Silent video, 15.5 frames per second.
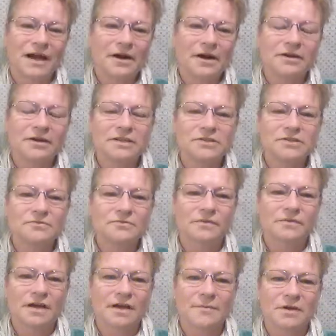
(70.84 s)
How did you
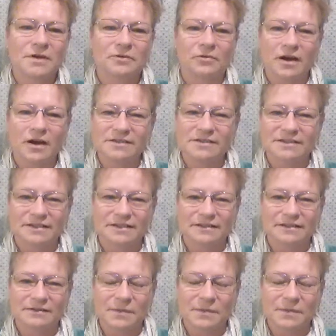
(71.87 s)
come across it?